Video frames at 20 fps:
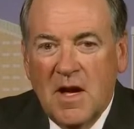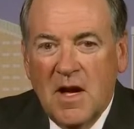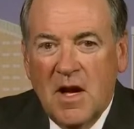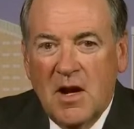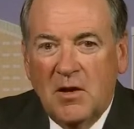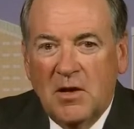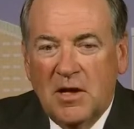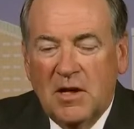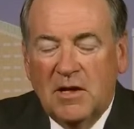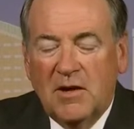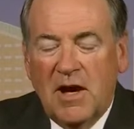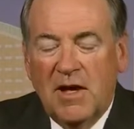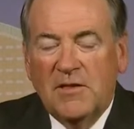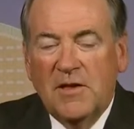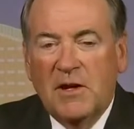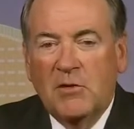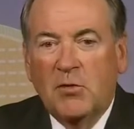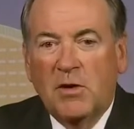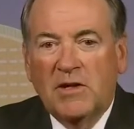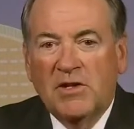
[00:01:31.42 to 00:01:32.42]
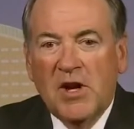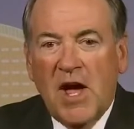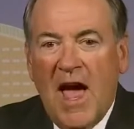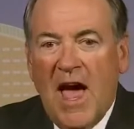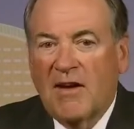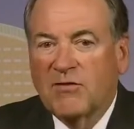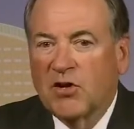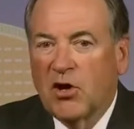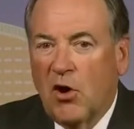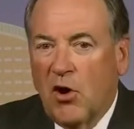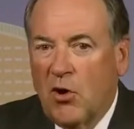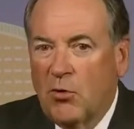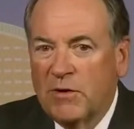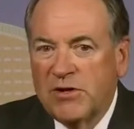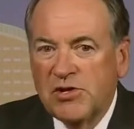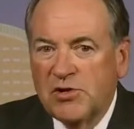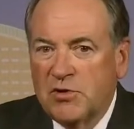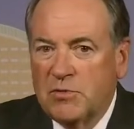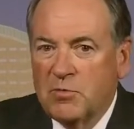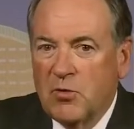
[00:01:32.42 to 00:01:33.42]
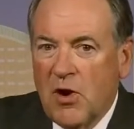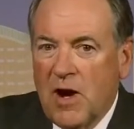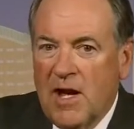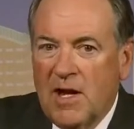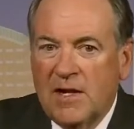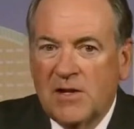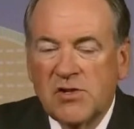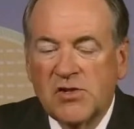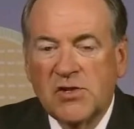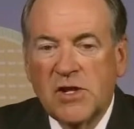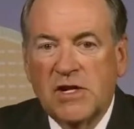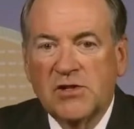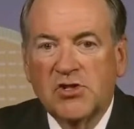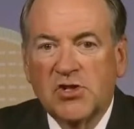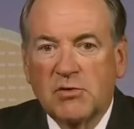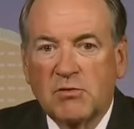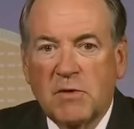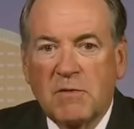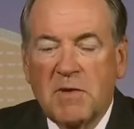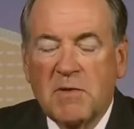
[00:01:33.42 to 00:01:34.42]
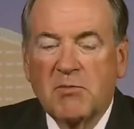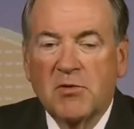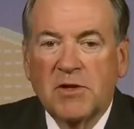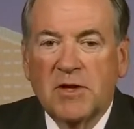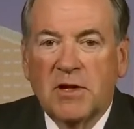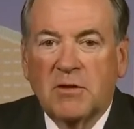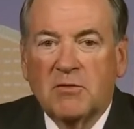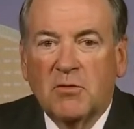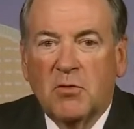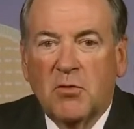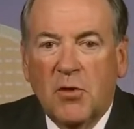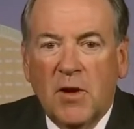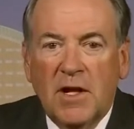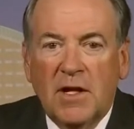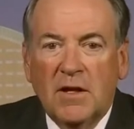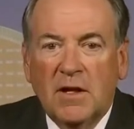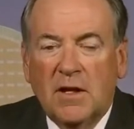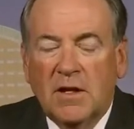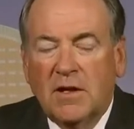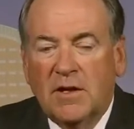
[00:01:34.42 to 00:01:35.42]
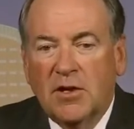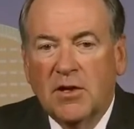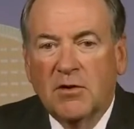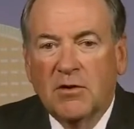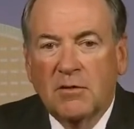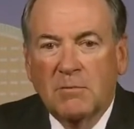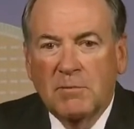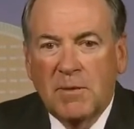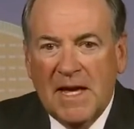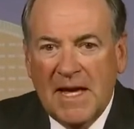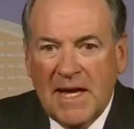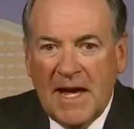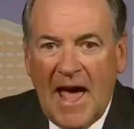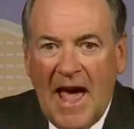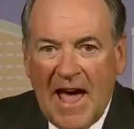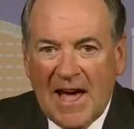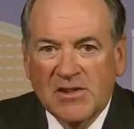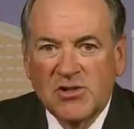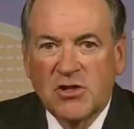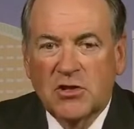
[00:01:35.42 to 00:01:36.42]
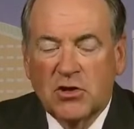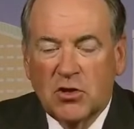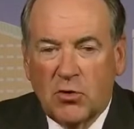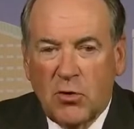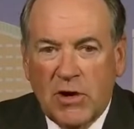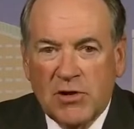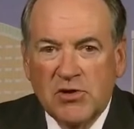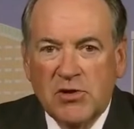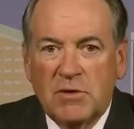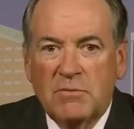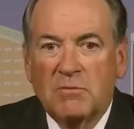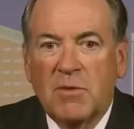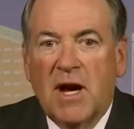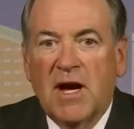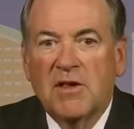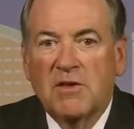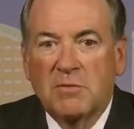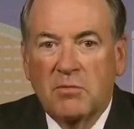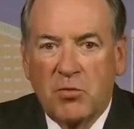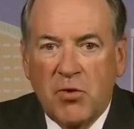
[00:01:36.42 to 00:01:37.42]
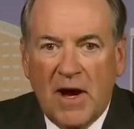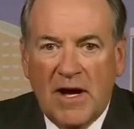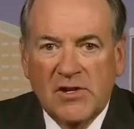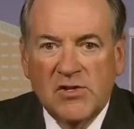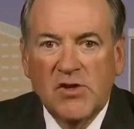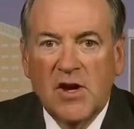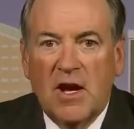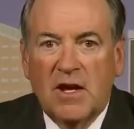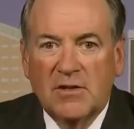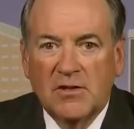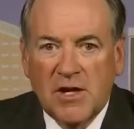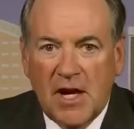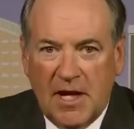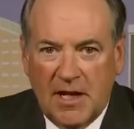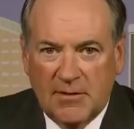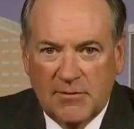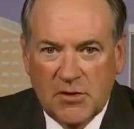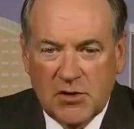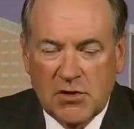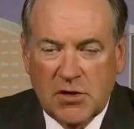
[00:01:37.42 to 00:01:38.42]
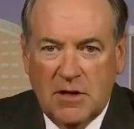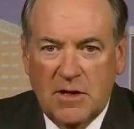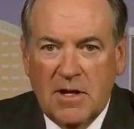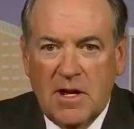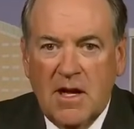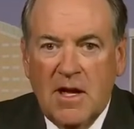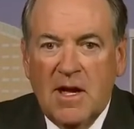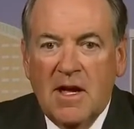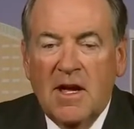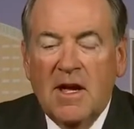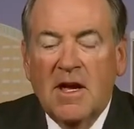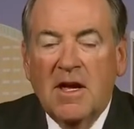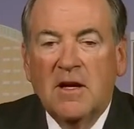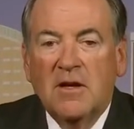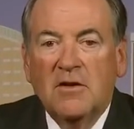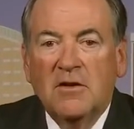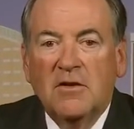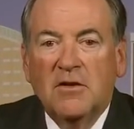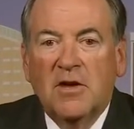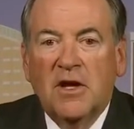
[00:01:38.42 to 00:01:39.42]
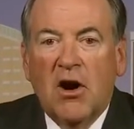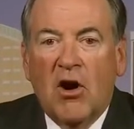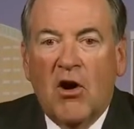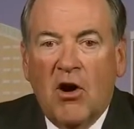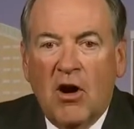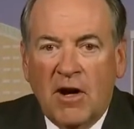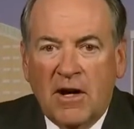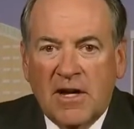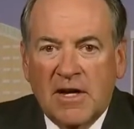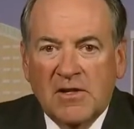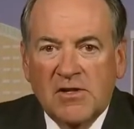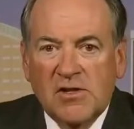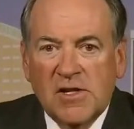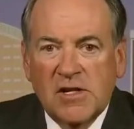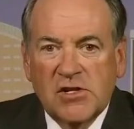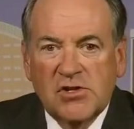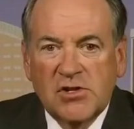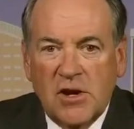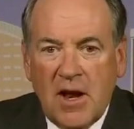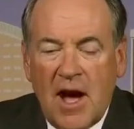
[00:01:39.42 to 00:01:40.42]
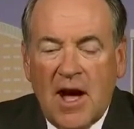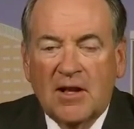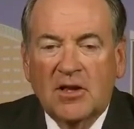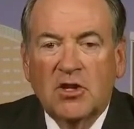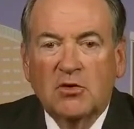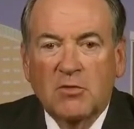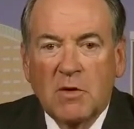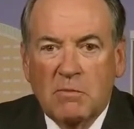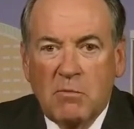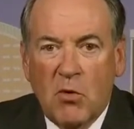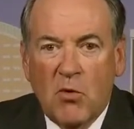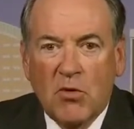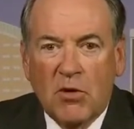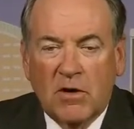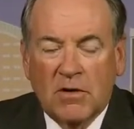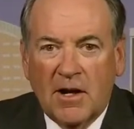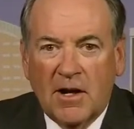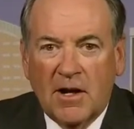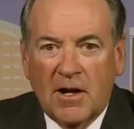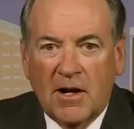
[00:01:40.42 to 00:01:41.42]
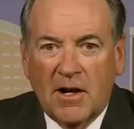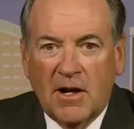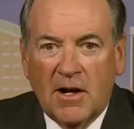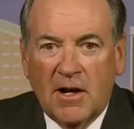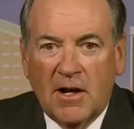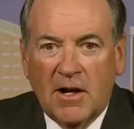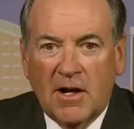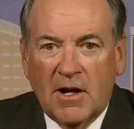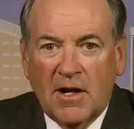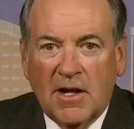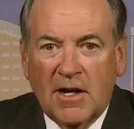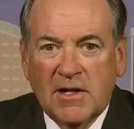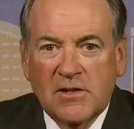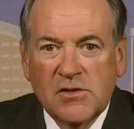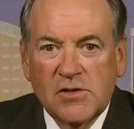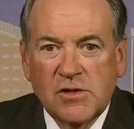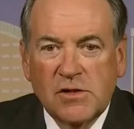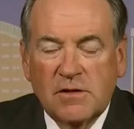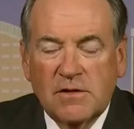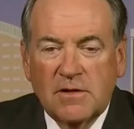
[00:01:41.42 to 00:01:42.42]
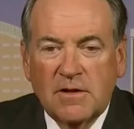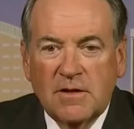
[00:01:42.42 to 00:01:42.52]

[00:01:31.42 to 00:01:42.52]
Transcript: You know, I think what you have to always do, Brian, is, is to remember that when you're being asked a question by the press on television, the audience is not the reporter. The audience